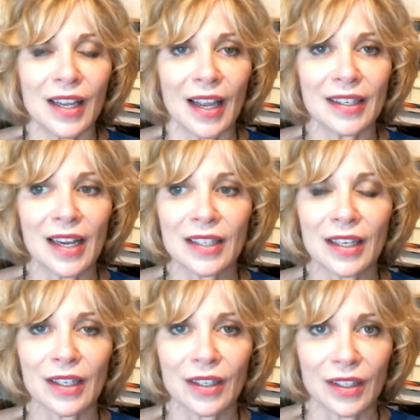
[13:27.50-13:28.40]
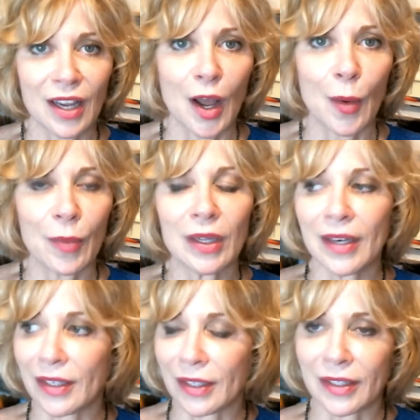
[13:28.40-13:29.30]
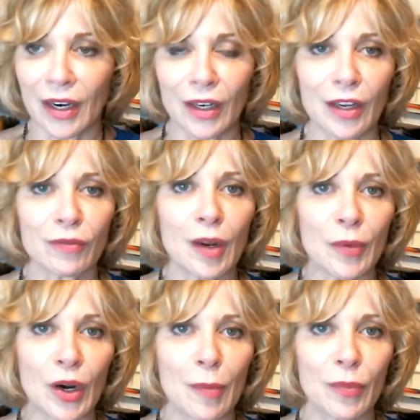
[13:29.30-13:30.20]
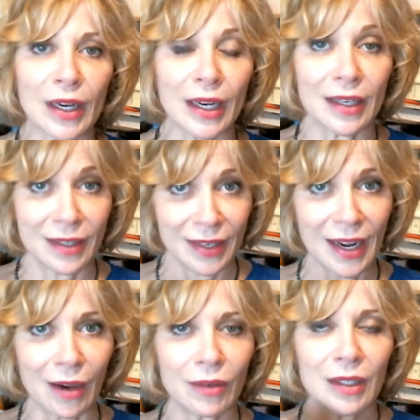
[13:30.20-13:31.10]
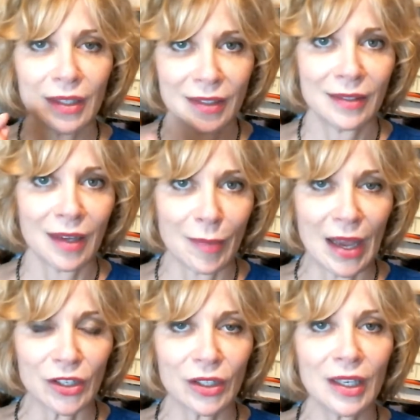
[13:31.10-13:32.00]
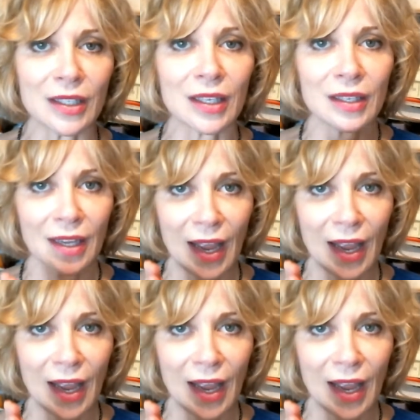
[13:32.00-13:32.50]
It doesn't come necessarily from your upbringing. Now, imagine this.